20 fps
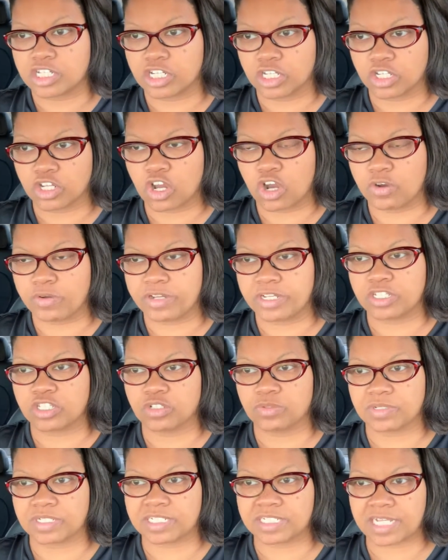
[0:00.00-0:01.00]
should go
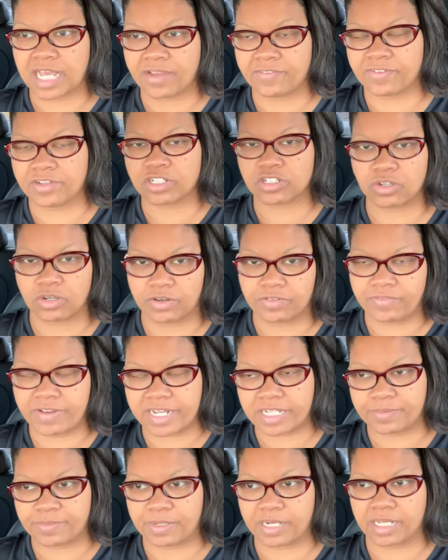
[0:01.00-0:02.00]
into a savings or
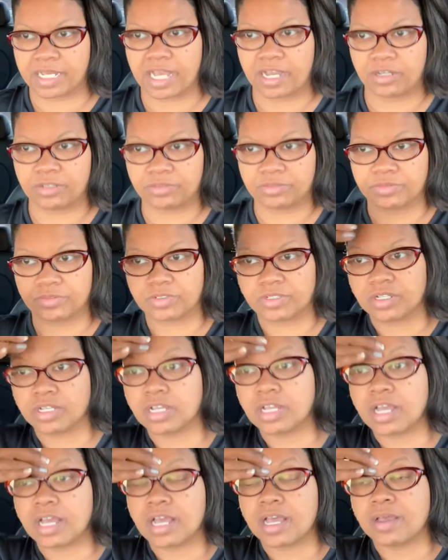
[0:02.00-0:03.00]
investment account.
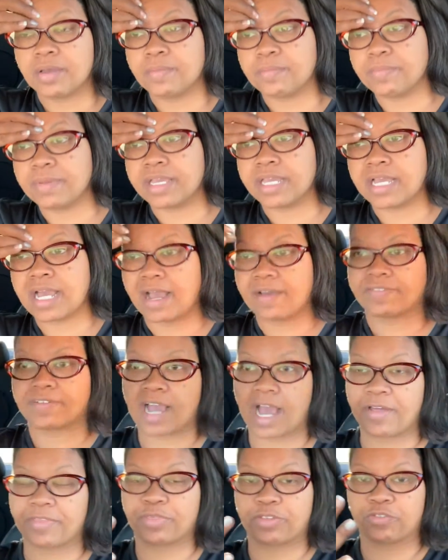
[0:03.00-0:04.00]
Me, I've
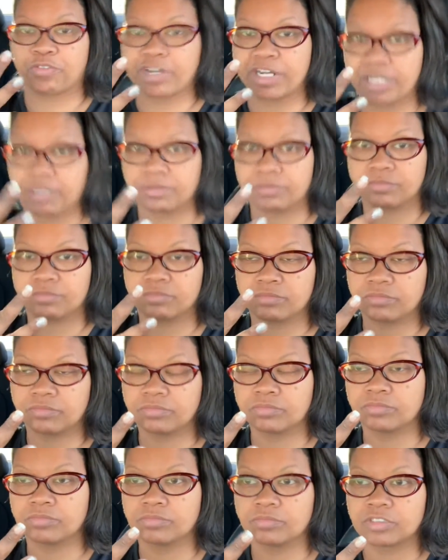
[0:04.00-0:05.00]
got three.
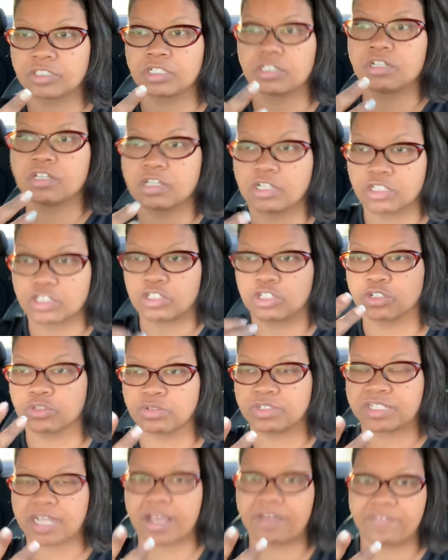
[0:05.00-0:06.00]

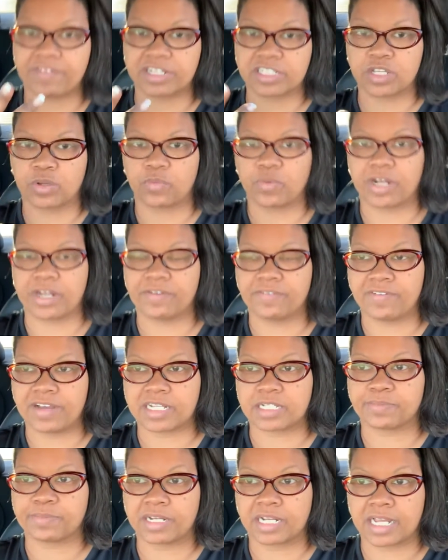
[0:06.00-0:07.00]
Two savings and one
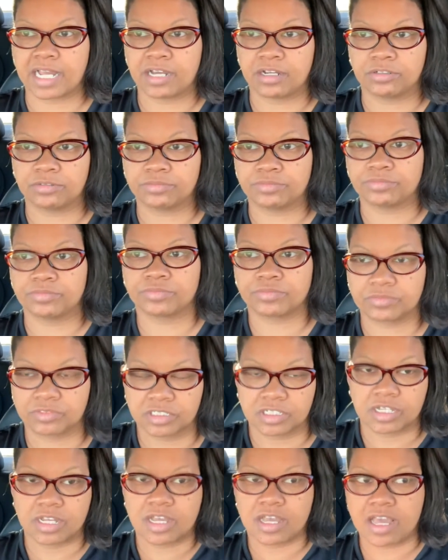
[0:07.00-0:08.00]
investment account.
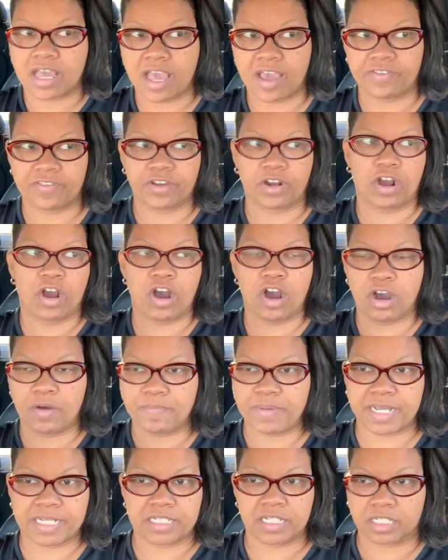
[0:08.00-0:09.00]
And they're
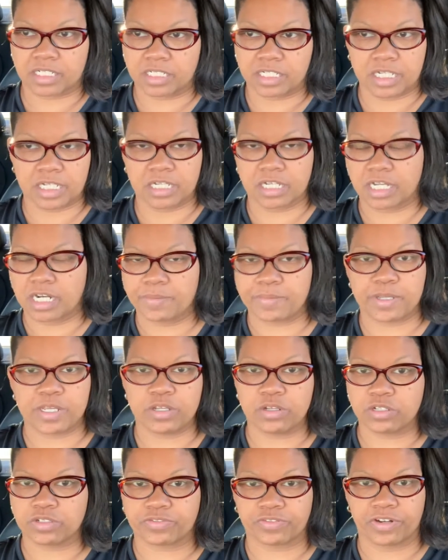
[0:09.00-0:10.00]
all basically going to be
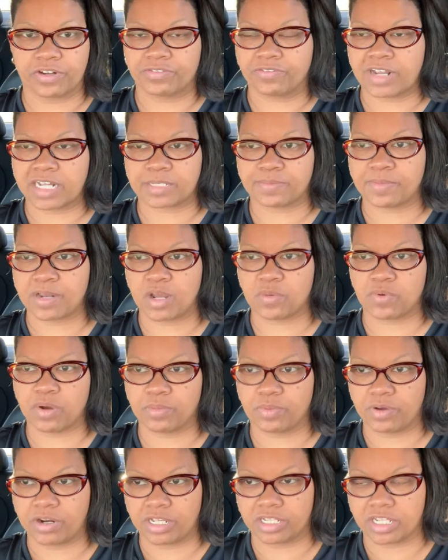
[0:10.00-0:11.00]
used for investment at
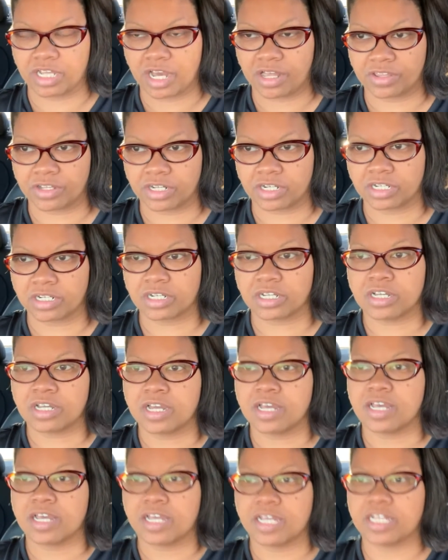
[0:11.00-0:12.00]
one point or the other.
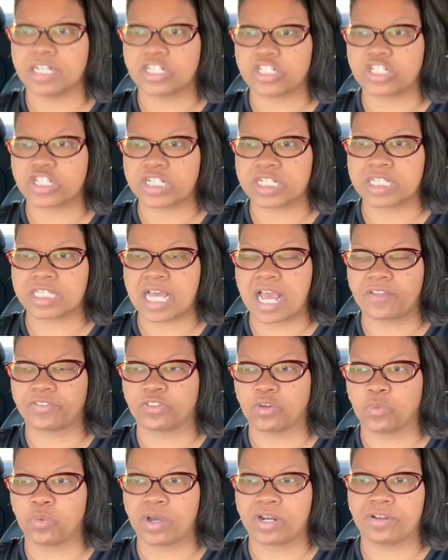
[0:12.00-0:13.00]
It's just
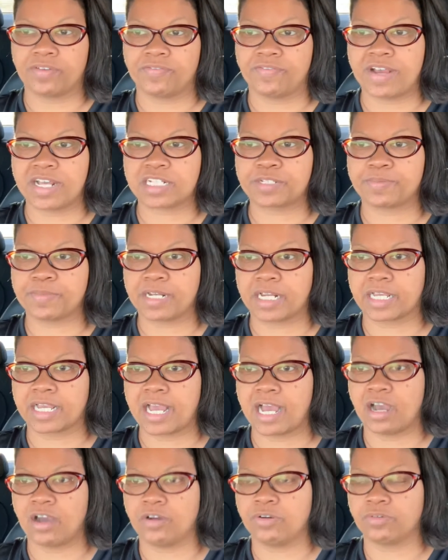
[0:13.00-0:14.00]
that the one investment
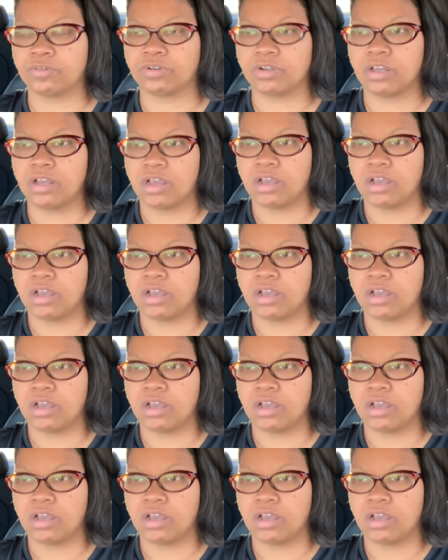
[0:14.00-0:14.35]
account,